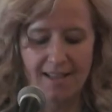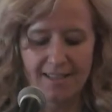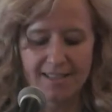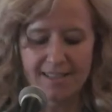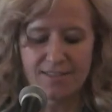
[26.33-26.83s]

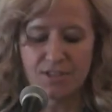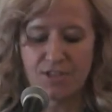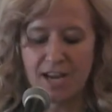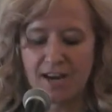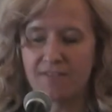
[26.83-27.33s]
Linda is the
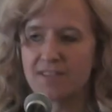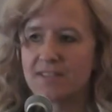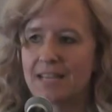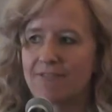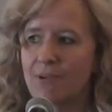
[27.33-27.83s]
chair of the
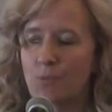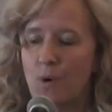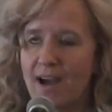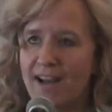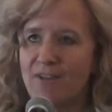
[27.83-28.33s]

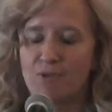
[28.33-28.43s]
statewide